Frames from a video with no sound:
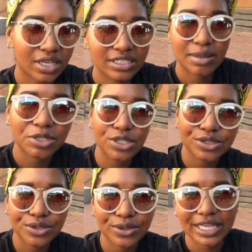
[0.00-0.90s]

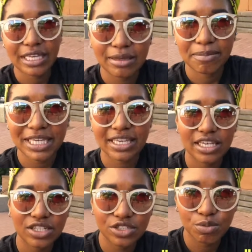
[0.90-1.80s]

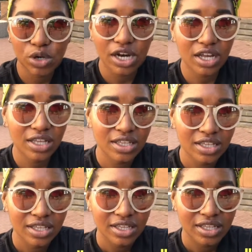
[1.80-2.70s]
W.E.B. Du Bois
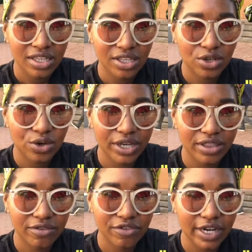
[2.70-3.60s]

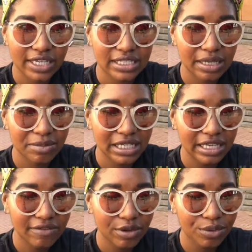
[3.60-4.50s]
coined the phrase, I
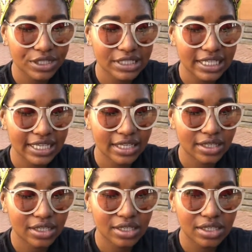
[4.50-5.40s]
believe it was
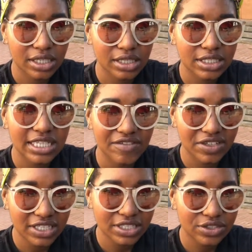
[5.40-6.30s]
in like the
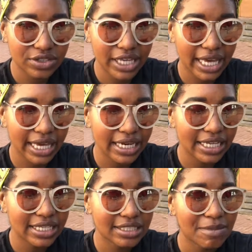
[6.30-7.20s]
70s or the
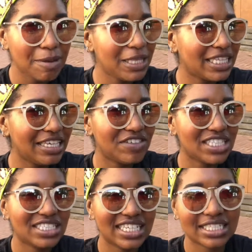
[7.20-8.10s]
80s, maybe even
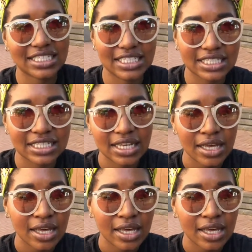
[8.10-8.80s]
the 60s.